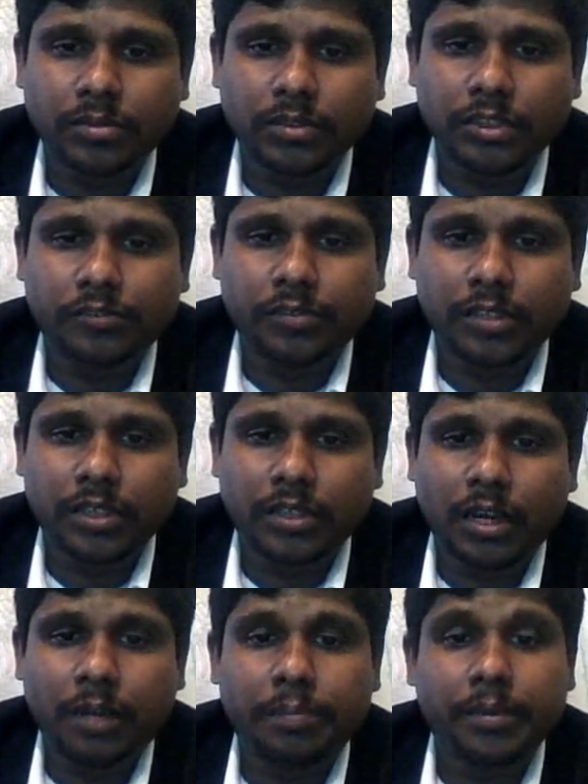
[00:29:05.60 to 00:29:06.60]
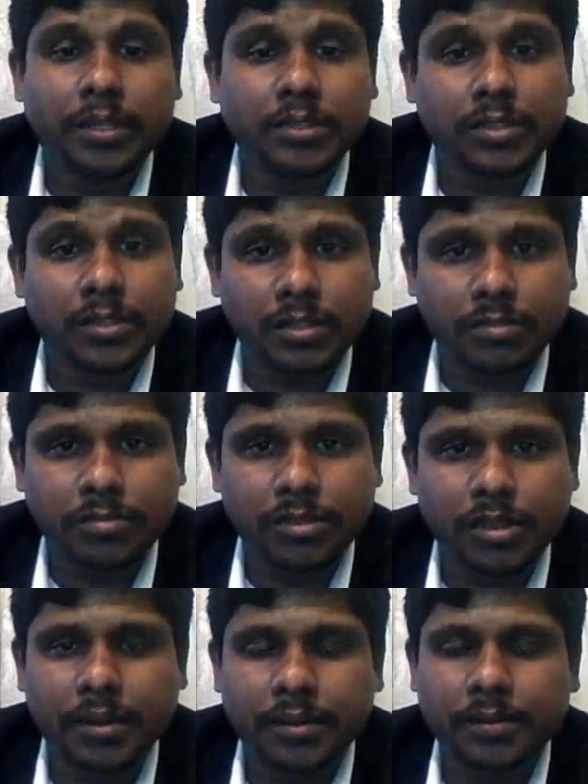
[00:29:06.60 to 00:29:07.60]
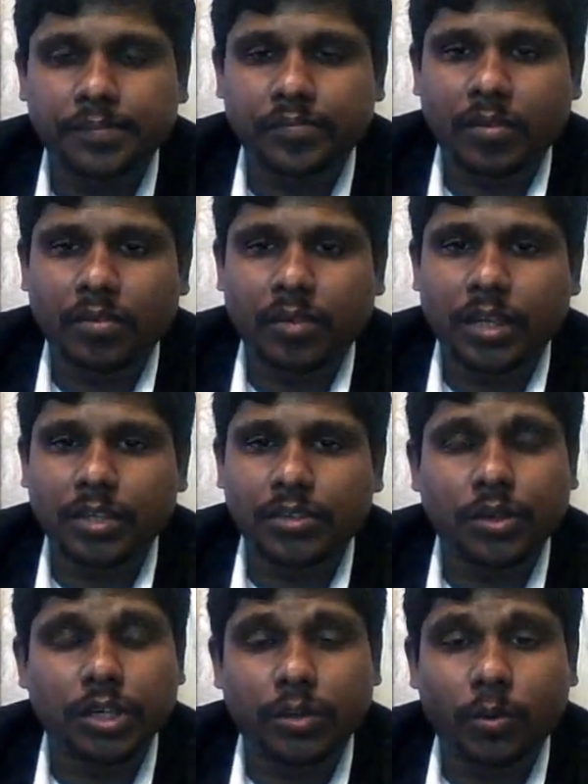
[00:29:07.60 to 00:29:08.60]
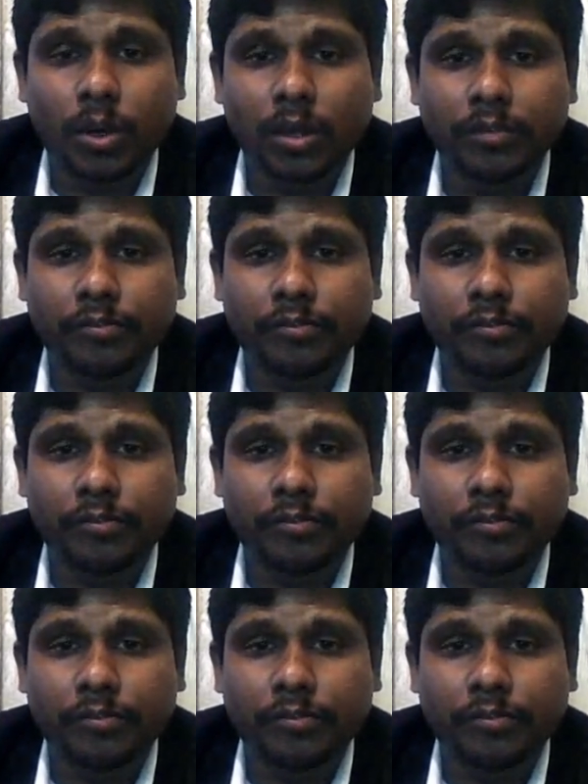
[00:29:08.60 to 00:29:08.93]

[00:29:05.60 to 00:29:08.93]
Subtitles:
different operating systems. I know when it's going to evolve